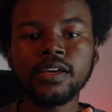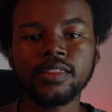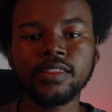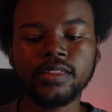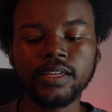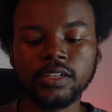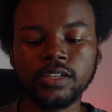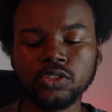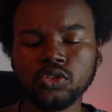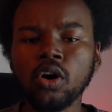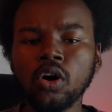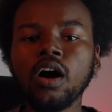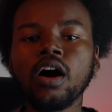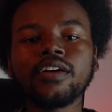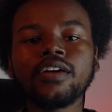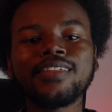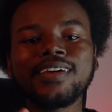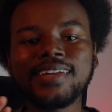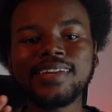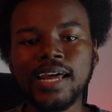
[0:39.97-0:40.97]
things or
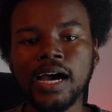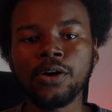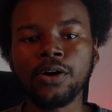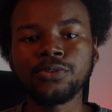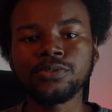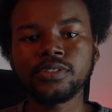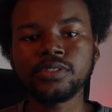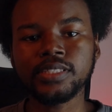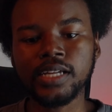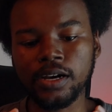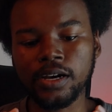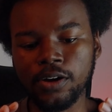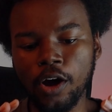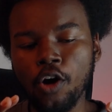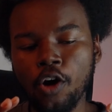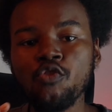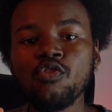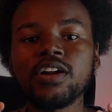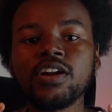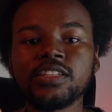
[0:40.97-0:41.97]
other nouns that
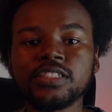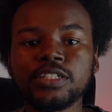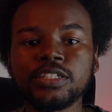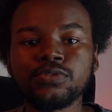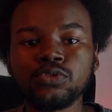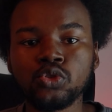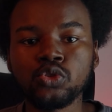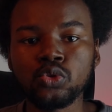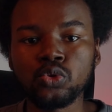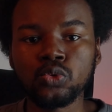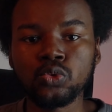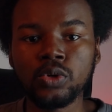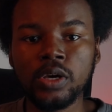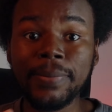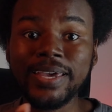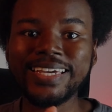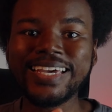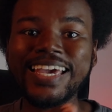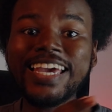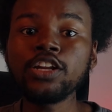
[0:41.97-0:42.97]
are relative to
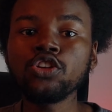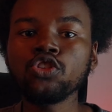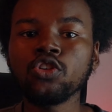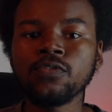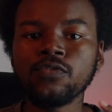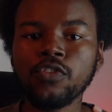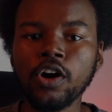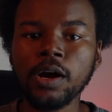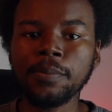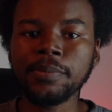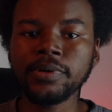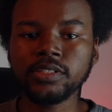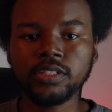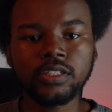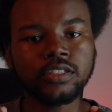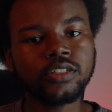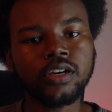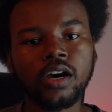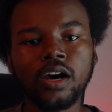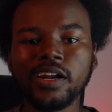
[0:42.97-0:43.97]
being in your environment
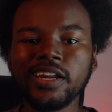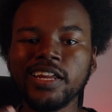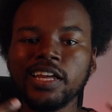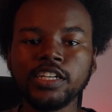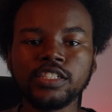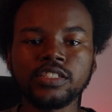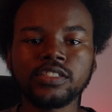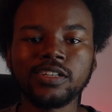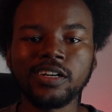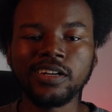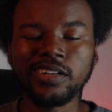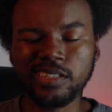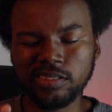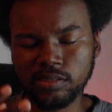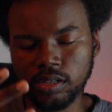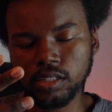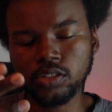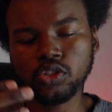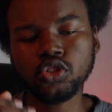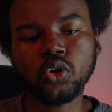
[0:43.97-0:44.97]
internally, externally
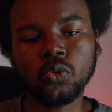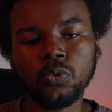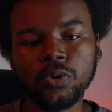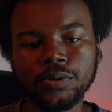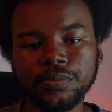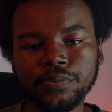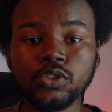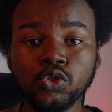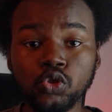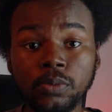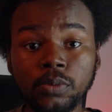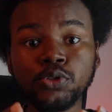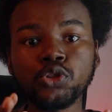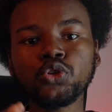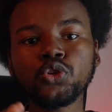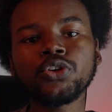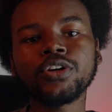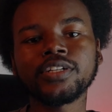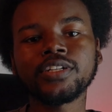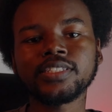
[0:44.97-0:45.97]
and so on. So I'm
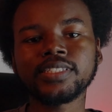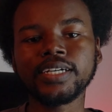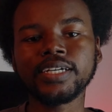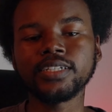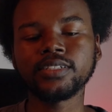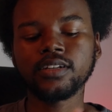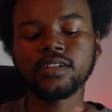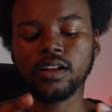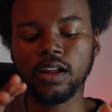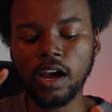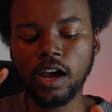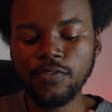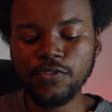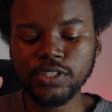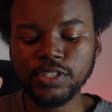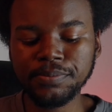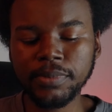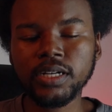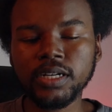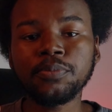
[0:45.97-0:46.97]
sure you understand, life
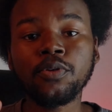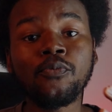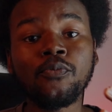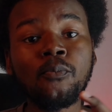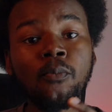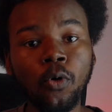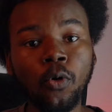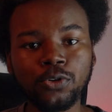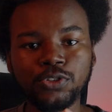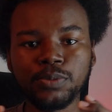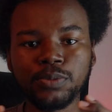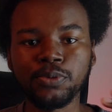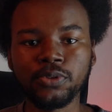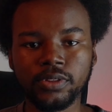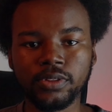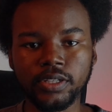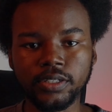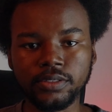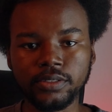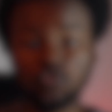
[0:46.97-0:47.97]
is made up of multiple
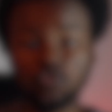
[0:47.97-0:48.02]
things.